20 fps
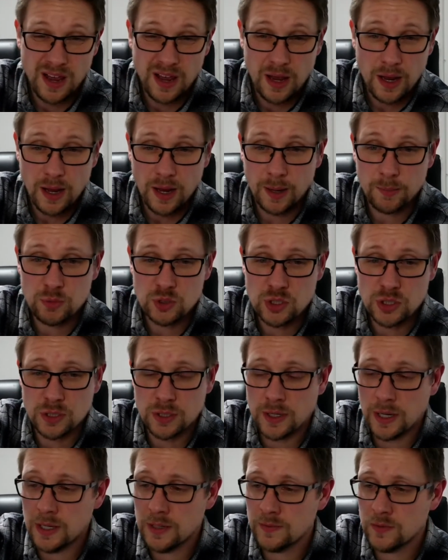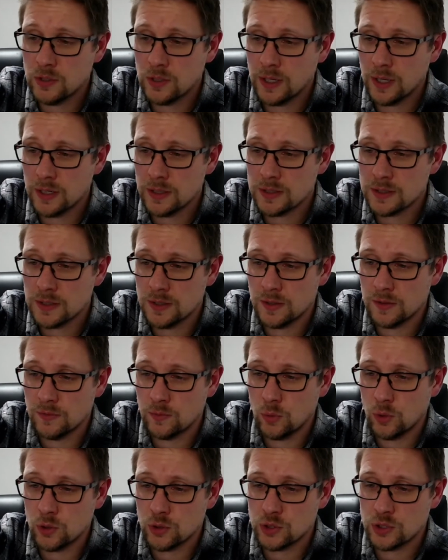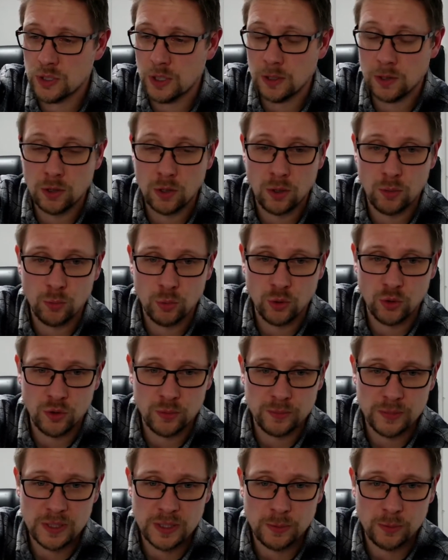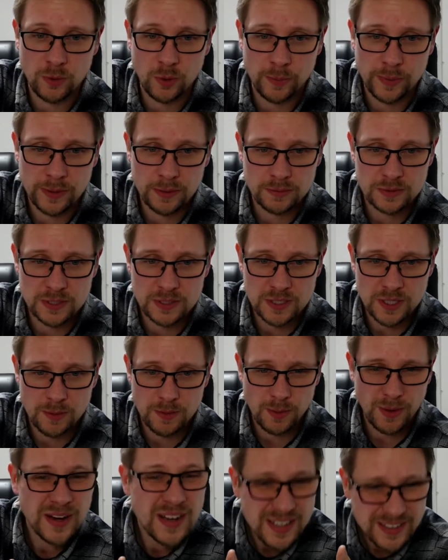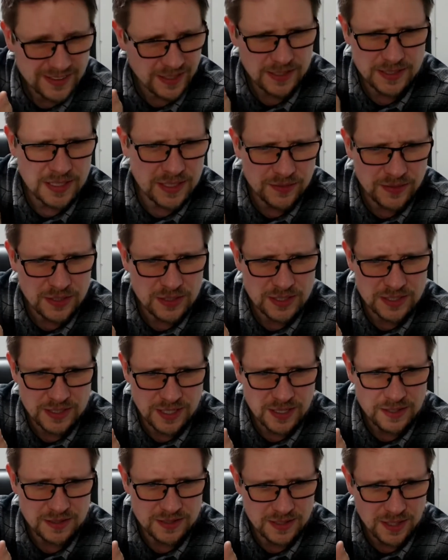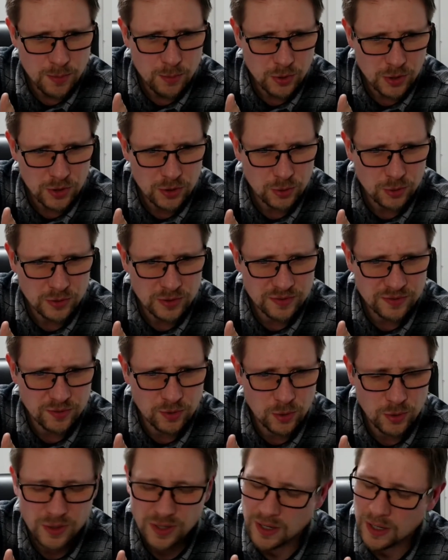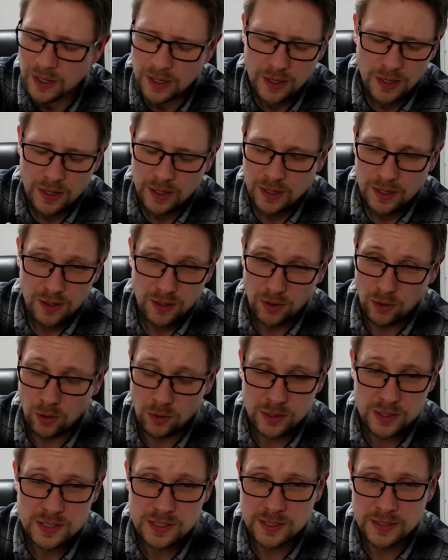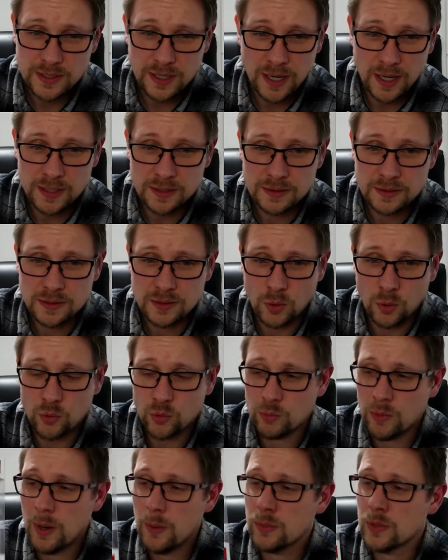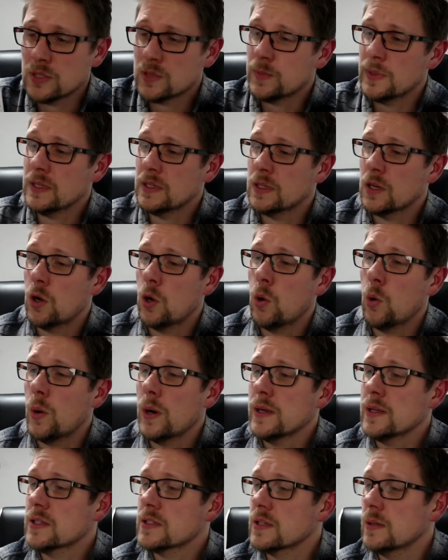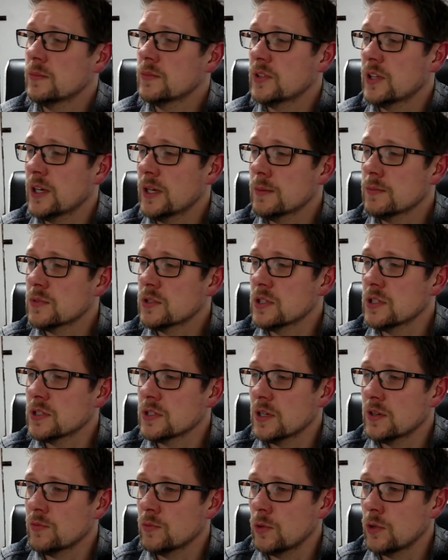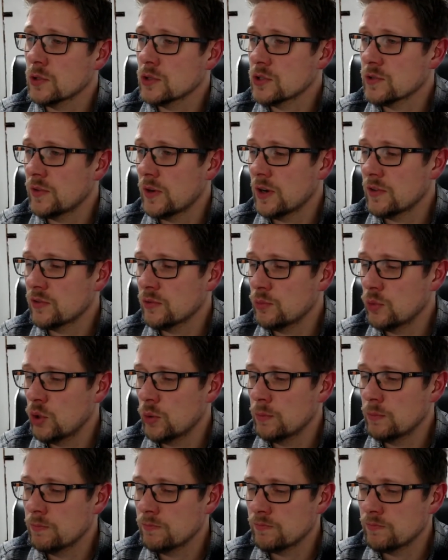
I'm sure any of you guys that have watched it a lot more than me will be able to tell me why. Does he even sit somewhere and hold a phone? Honestly, I don't remember. It's been quite some time since I've watched Far From Home.